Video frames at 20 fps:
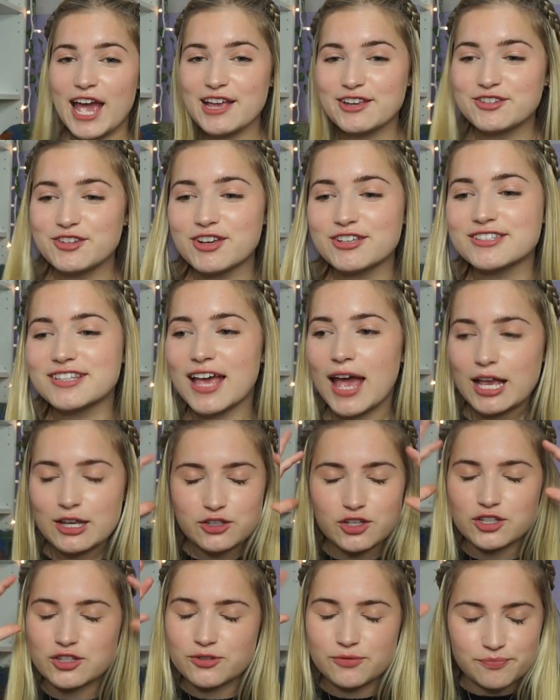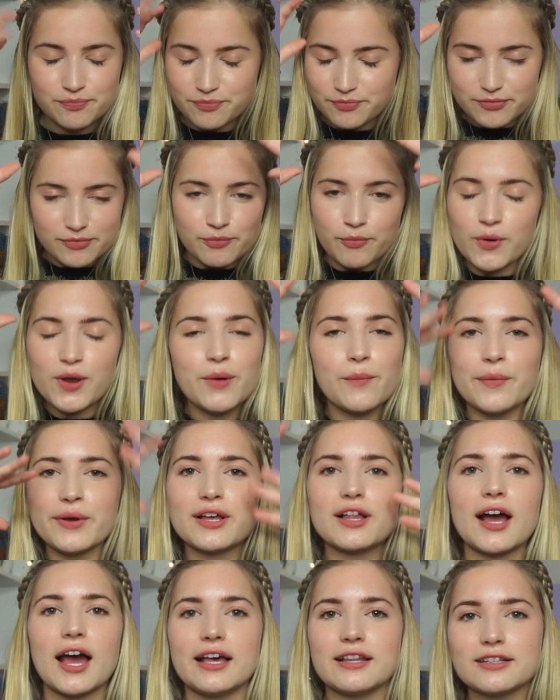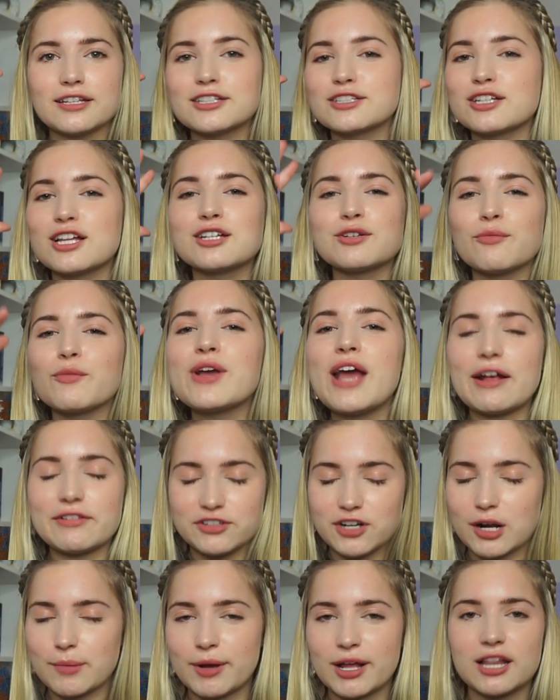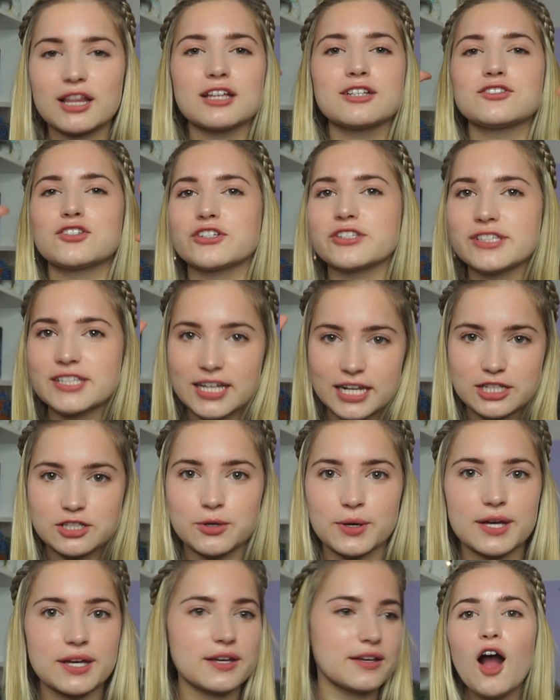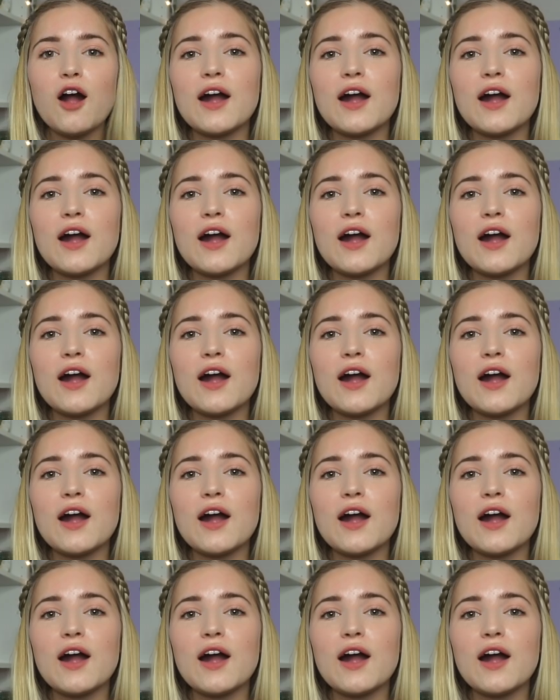It's just okay, like we have to talk about it. Let's just get into it.